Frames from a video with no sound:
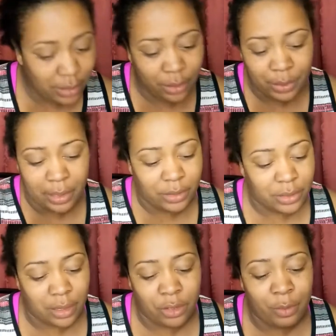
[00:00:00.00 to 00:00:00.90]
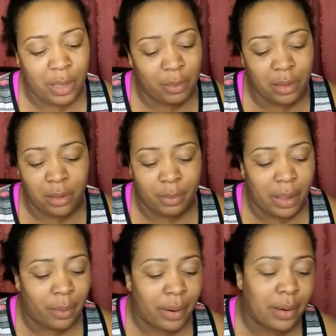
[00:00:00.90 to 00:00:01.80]
okay, Giselle, you're making me look
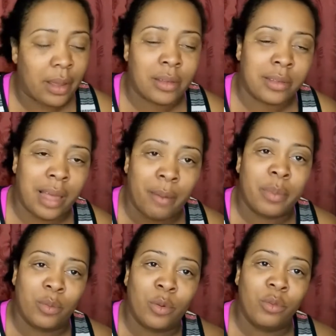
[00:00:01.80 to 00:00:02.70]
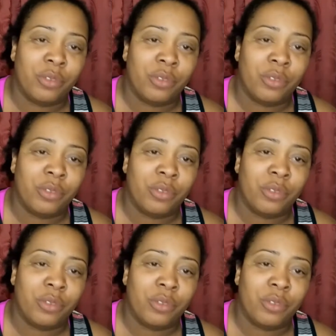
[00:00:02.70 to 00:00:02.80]
bad right now because I've been rooting